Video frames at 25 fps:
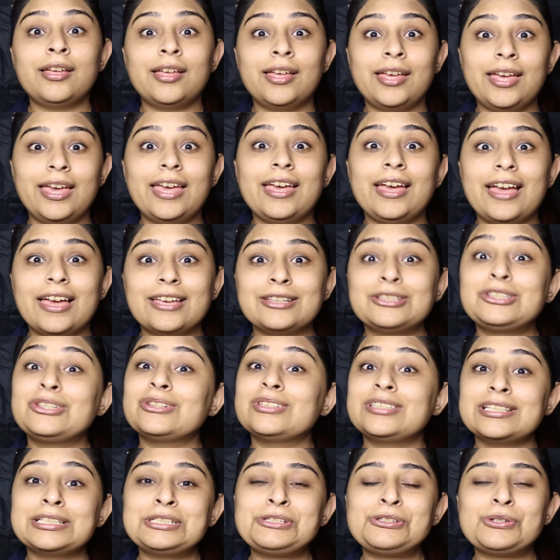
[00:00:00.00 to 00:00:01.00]
Hey guys, so
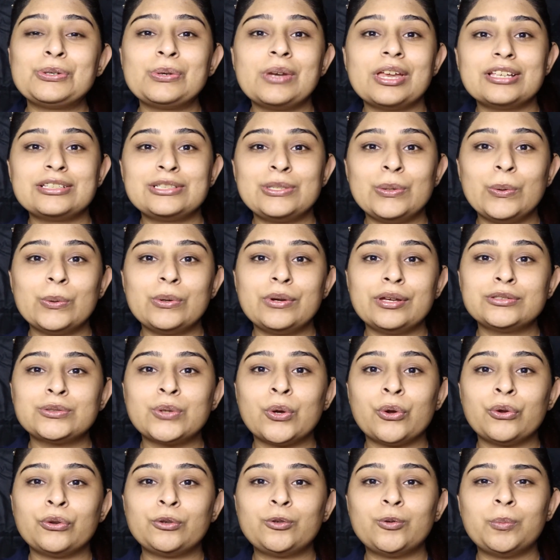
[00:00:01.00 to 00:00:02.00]
since today's look is
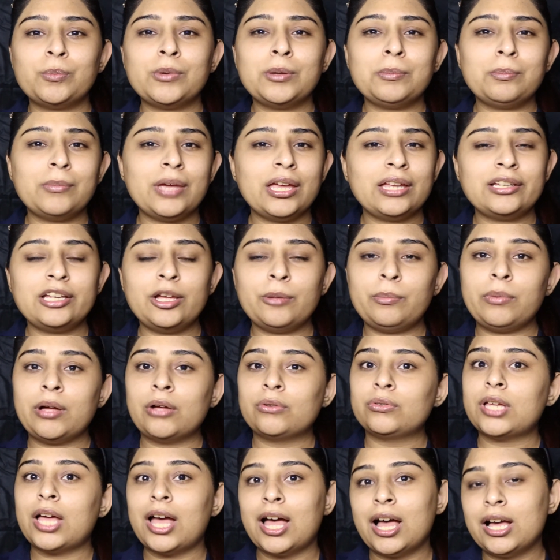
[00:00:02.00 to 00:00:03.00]
going to be mainly
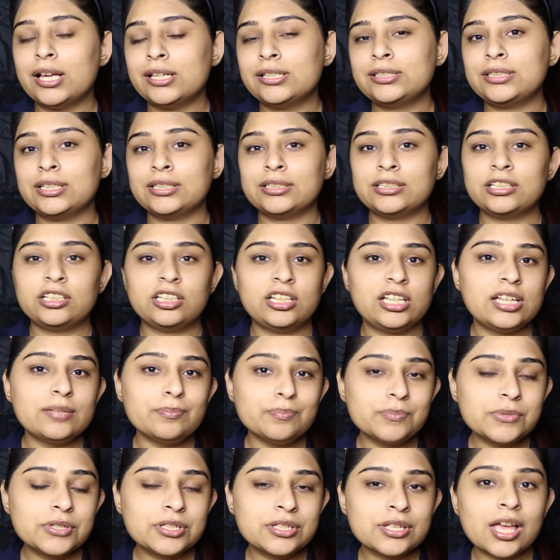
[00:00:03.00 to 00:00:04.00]
about the eyes and the
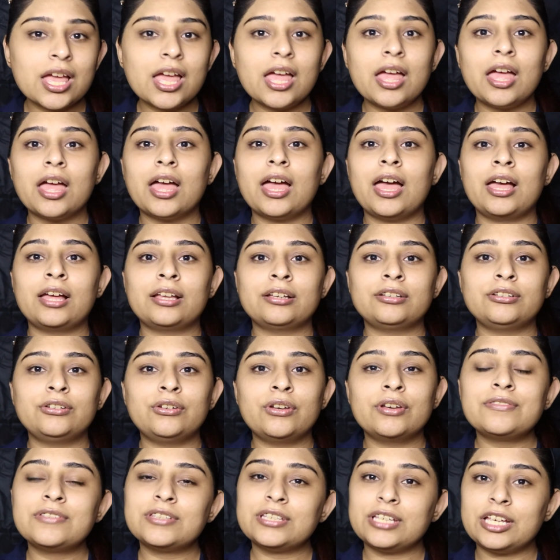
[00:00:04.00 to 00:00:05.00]
lips, and you
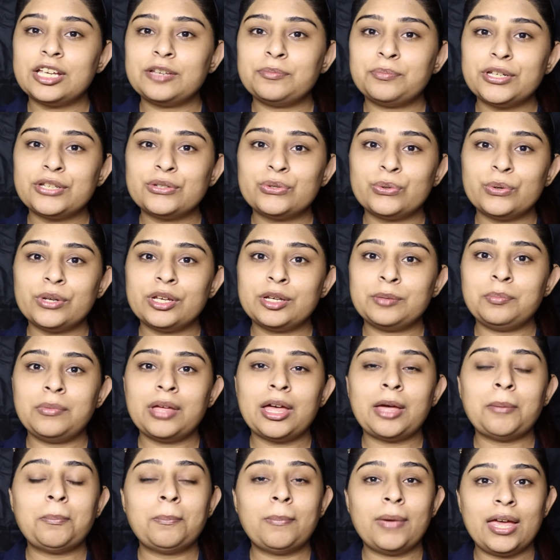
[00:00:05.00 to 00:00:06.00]
have seen me doing
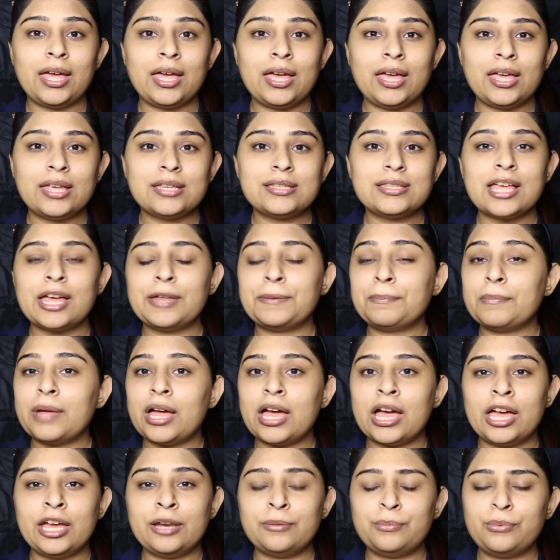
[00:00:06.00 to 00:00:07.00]
my base and my
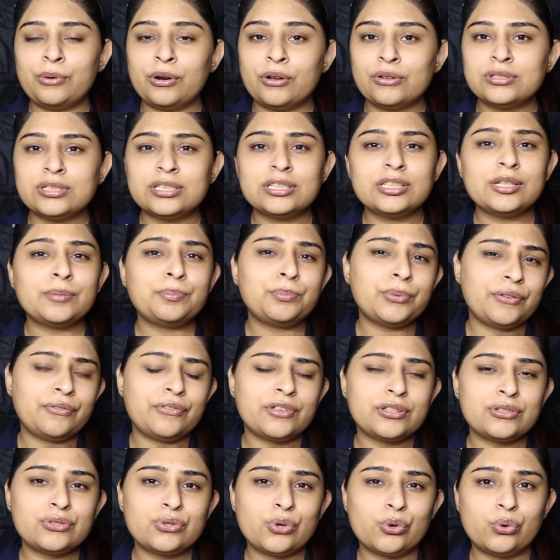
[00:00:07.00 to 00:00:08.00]
eyebrows in the
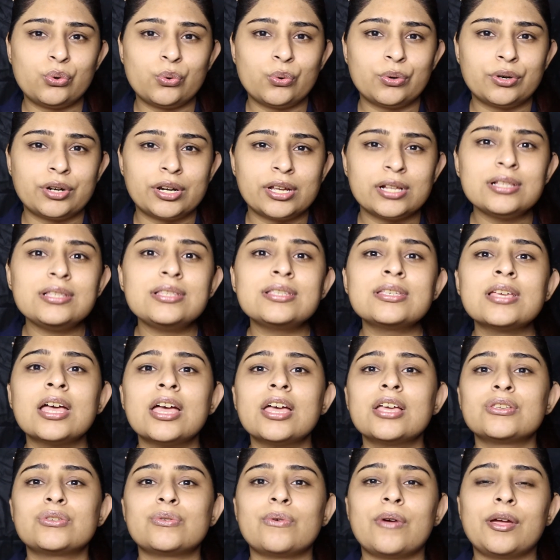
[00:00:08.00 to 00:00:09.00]
previous tutorials,
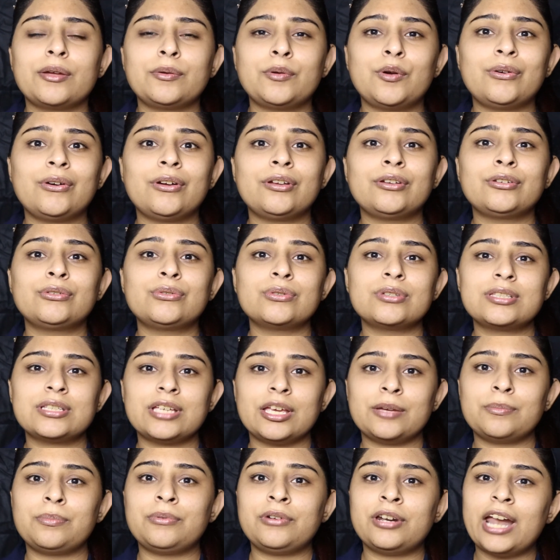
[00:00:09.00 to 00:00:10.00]
so I'm going to
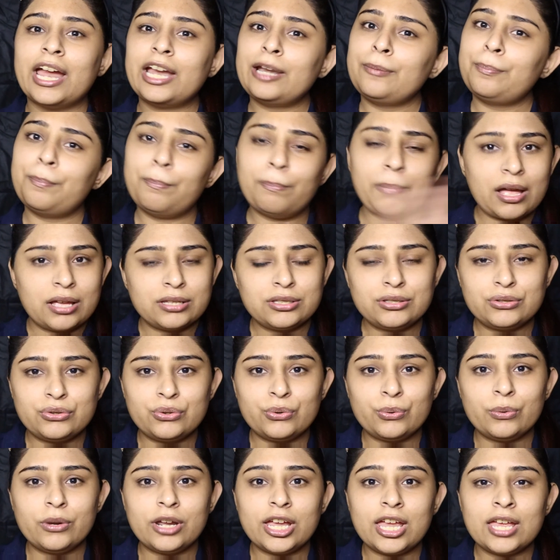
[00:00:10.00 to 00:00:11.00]
skip right past
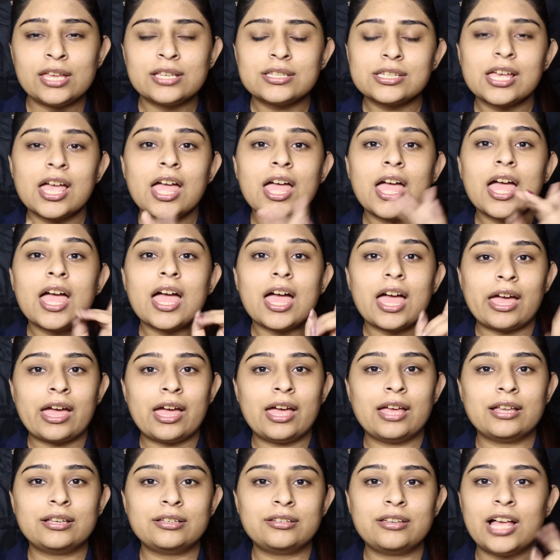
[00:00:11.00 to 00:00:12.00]
through it
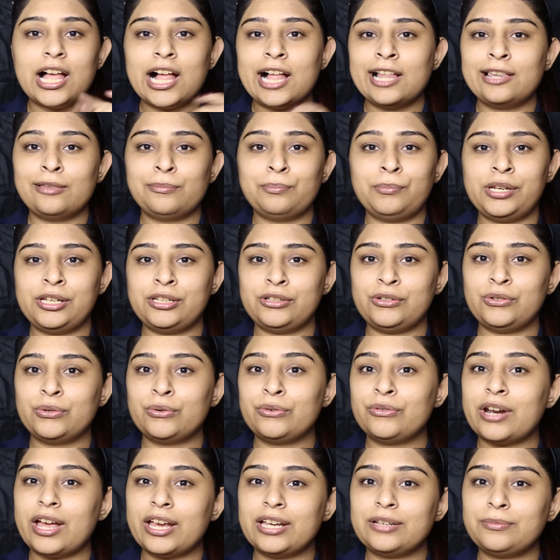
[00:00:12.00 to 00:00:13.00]
and I'll meet you
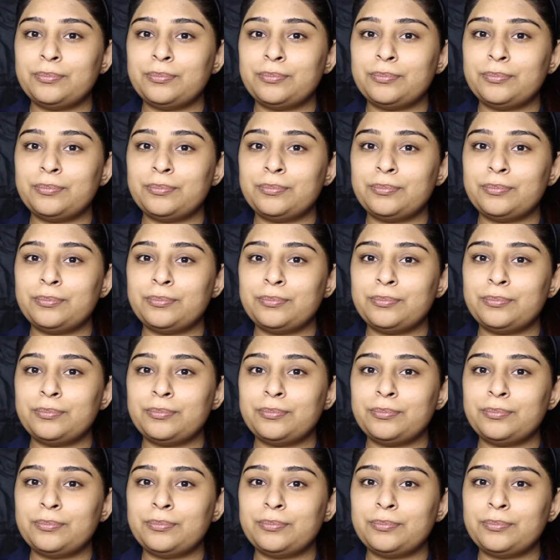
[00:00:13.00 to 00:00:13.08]
right